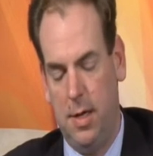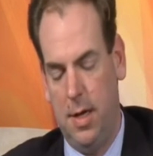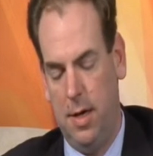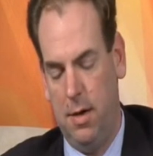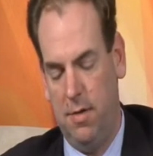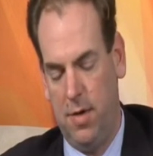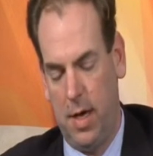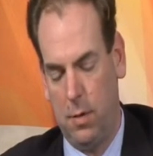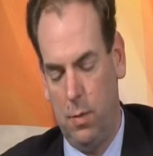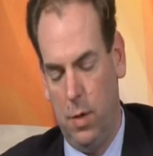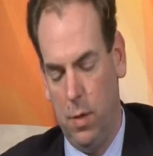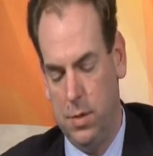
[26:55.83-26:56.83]
And in
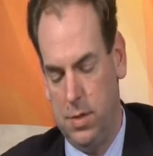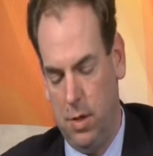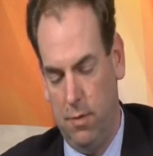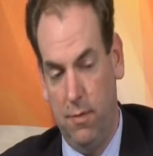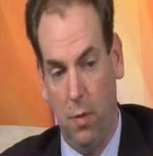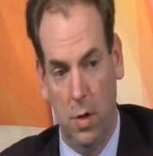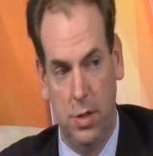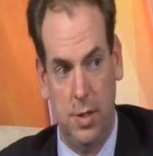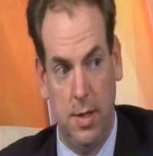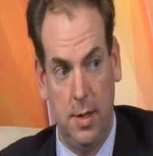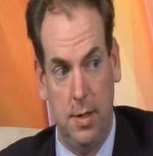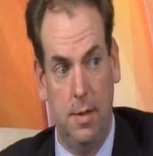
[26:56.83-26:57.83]
fact, we were so
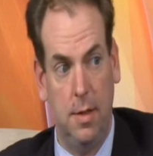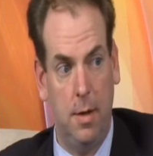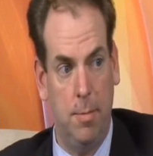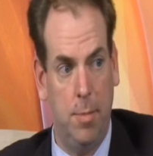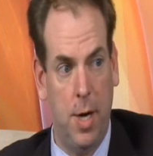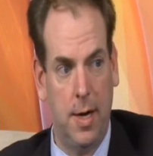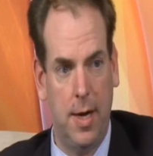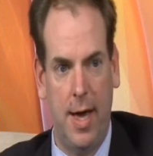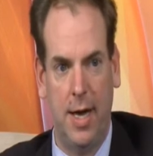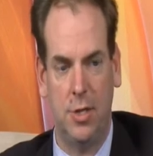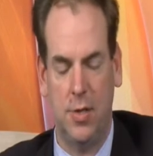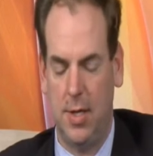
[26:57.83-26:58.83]
fortunate that Buck
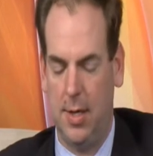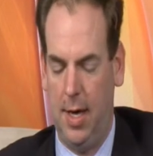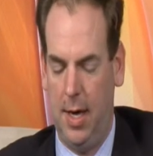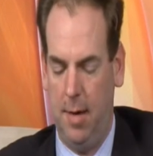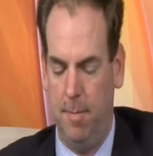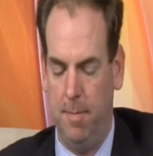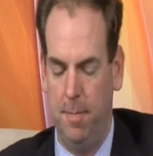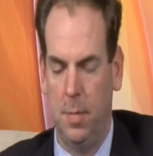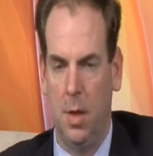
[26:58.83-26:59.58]
actually came